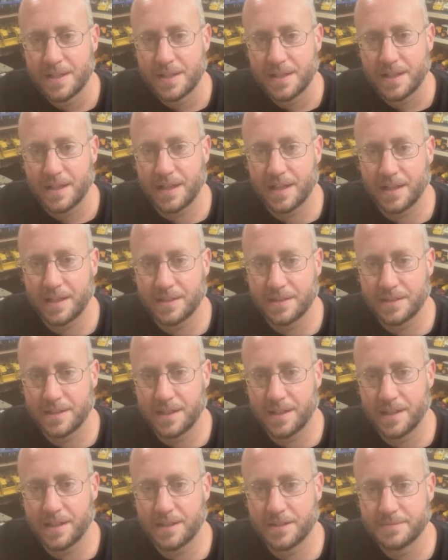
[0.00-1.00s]
and
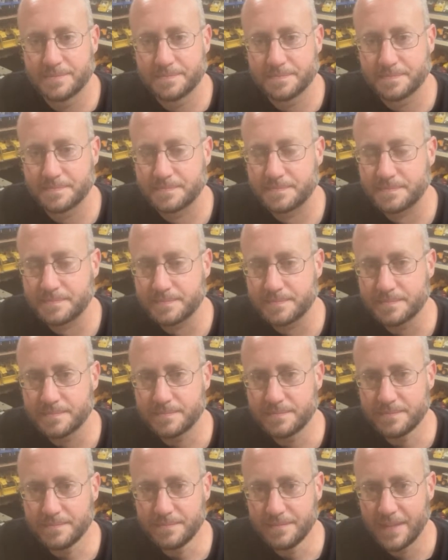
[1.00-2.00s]

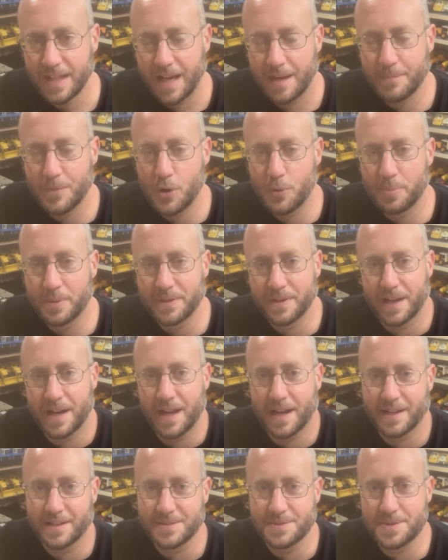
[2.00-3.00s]
I'm hoping that
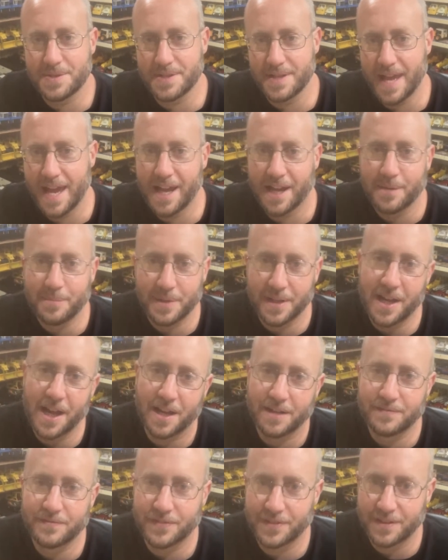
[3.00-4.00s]
I can snag them
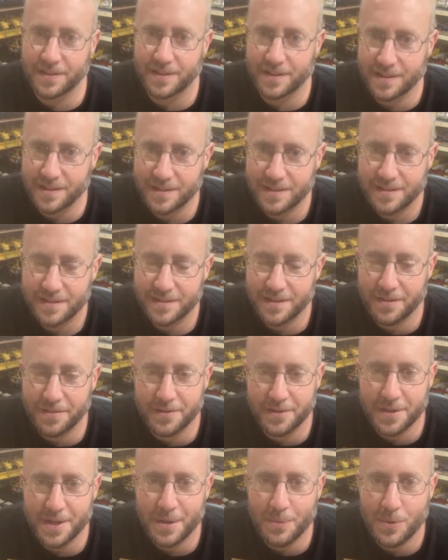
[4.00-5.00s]
again for the
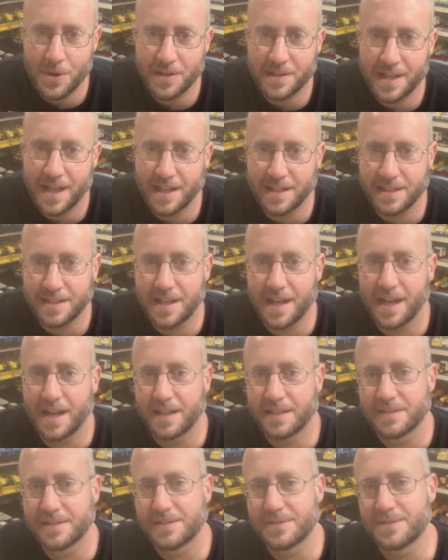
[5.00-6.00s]

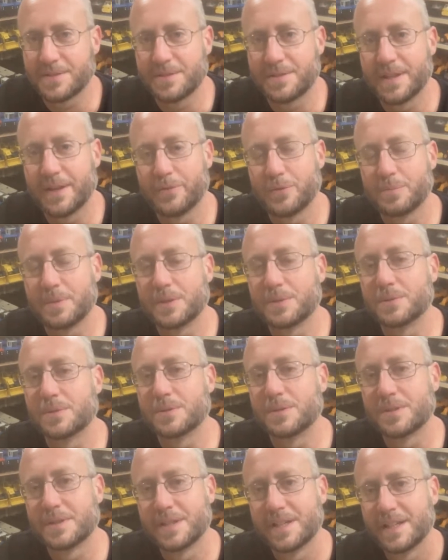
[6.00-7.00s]
$31.99. So that would be
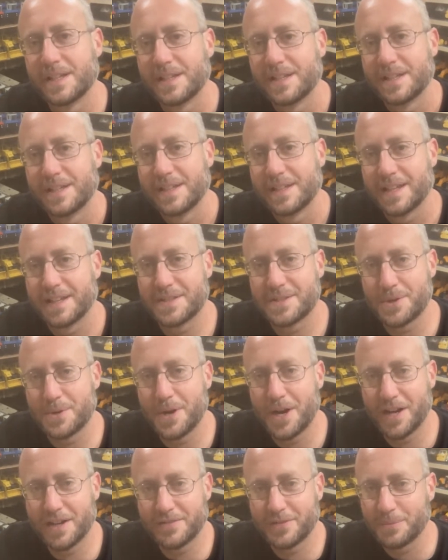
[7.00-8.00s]
cool. It's so
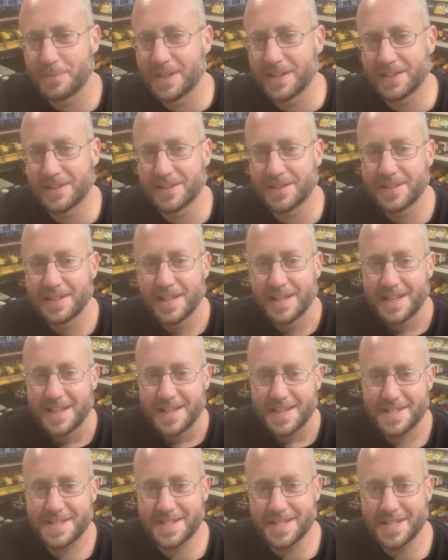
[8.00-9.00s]
hard for me to
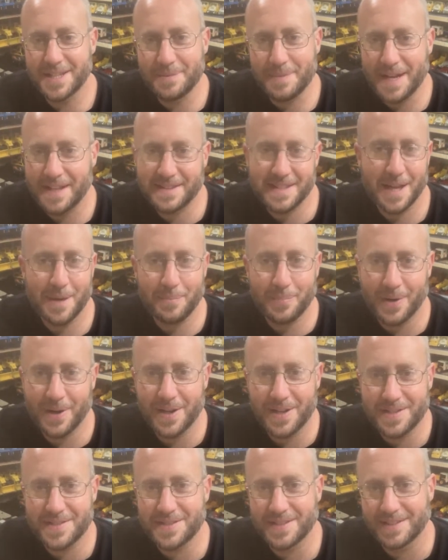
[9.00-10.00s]
see them at that
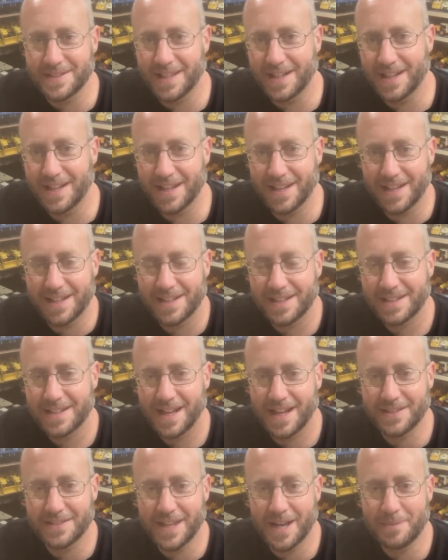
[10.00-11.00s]
price, and then I
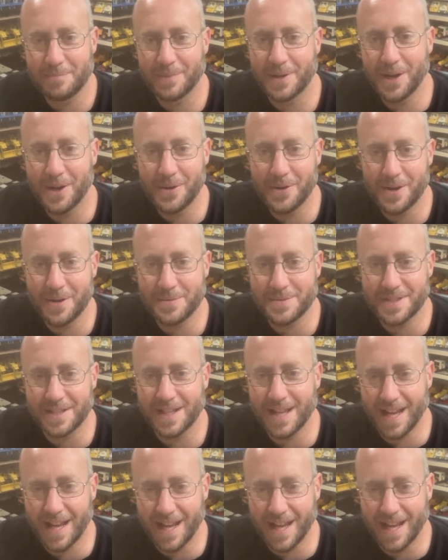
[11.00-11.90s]
let them go, and I was like,